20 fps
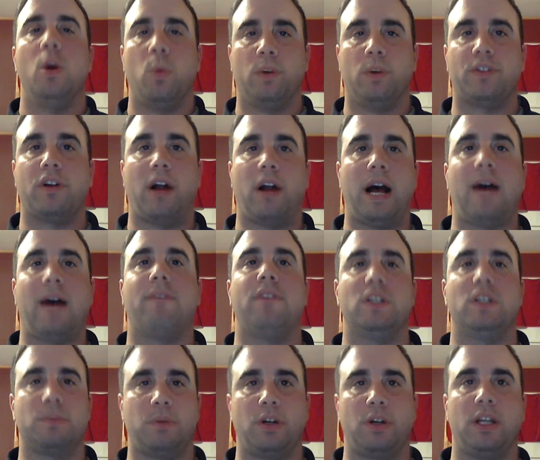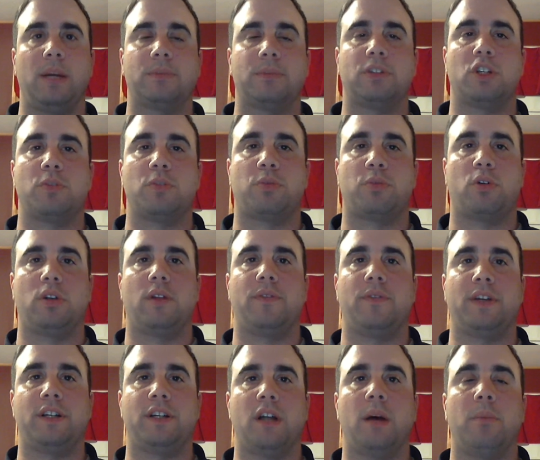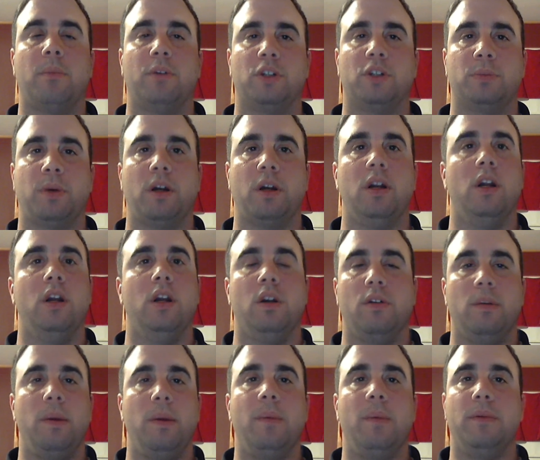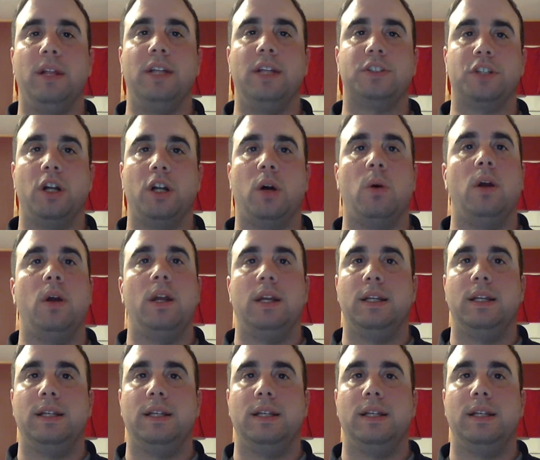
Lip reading: with their offense putting up such prolific numbers. But remember this, you know,